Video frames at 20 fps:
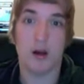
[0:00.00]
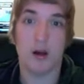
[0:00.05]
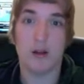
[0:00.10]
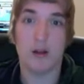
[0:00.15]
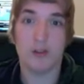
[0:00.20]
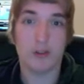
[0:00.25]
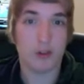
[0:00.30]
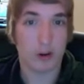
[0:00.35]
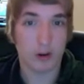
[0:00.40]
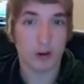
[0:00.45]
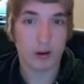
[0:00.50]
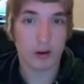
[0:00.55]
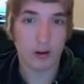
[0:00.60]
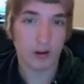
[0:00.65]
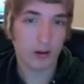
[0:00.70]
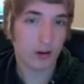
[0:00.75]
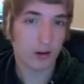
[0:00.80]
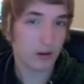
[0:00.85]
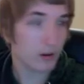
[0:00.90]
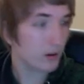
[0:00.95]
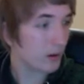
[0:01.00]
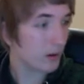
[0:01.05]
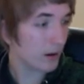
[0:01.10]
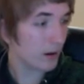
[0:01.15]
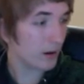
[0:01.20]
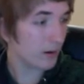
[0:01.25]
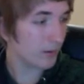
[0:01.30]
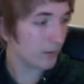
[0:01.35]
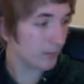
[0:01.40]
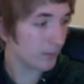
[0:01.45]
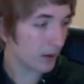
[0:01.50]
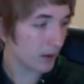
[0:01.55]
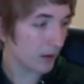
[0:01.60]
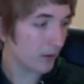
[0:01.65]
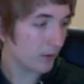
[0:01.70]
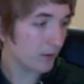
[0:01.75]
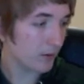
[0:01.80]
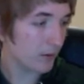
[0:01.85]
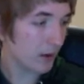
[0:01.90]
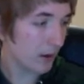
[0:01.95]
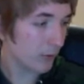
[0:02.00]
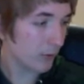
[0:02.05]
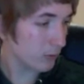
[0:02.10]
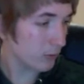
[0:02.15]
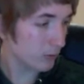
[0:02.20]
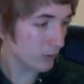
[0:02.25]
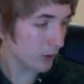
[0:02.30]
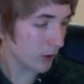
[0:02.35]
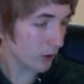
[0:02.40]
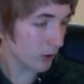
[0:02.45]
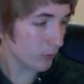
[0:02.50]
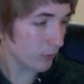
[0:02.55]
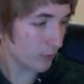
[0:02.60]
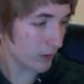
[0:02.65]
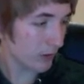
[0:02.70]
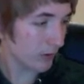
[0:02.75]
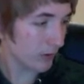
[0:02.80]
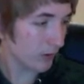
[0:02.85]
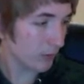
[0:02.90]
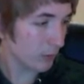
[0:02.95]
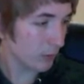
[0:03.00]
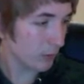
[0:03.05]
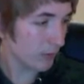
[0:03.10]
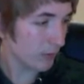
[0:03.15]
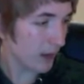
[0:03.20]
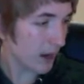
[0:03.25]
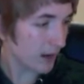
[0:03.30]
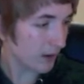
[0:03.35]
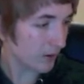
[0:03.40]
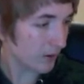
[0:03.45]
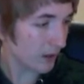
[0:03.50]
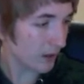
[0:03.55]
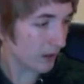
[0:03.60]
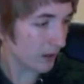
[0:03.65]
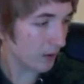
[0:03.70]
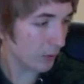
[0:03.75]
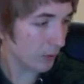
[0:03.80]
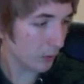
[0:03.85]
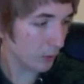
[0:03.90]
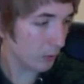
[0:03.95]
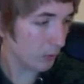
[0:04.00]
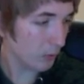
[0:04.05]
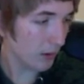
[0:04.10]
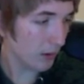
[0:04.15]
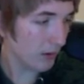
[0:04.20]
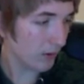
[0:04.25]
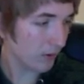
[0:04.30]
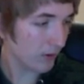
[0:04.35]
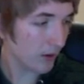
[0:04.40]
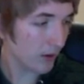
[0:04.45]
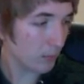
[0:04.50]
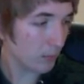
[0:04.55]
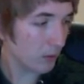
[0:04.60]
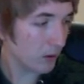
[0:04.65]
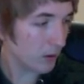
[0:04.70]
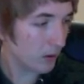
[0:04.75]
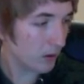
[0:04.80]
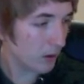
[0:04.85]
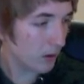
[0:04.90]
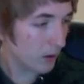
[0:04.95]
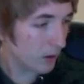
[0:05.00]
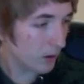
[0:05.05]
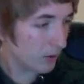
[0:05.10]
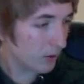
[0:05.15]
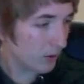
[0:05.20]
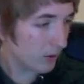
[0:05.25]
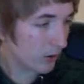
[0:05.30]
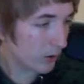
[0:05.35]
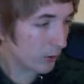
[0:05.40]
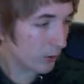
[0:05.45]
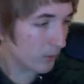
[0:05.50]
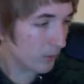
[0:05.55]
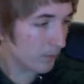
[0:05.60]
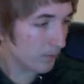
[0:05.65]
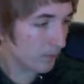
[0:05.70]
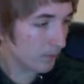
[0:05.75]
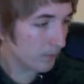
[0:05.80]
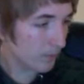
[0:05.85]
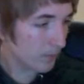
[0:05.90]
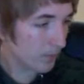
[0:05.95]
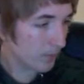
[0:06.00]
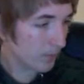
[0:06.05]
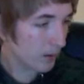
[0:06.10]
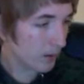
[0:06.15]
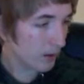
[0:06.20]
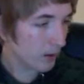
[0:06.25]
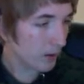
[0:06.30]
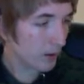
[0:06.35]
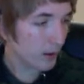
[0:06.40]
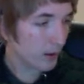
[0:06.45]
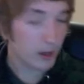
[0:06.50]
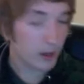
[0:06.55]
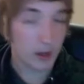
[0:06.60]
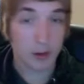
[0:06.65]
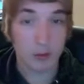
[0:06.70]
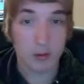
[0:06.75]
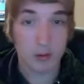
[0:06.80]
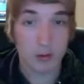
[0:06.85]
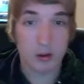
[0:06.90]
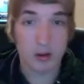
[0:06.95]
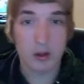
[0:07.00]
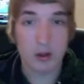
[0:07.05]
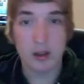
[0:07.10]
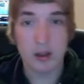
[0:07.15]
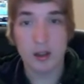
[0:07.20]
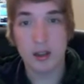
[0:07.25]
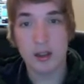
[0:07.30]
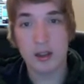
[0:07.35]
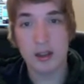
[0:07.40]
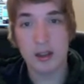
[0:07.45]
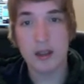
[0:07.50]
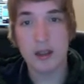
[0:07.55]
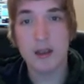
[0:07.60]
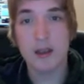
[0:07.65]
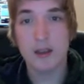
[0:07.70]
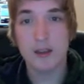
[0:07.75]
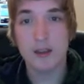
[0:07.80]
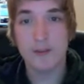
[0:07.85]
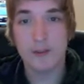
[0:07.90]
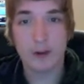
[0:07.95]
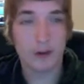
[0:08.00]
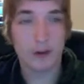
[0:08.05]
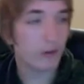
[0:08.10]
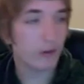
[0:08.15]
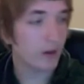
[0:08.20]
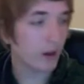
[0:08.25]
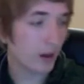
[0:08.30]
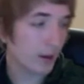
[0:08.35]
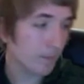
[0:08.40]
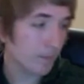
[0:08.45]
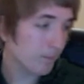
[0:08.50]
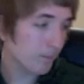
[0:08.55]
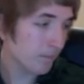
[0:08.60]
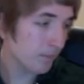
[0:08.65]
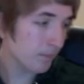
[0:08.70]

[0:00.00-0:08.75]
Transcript: shock, because they're all reasonable decks and they can all win some. So you've got to.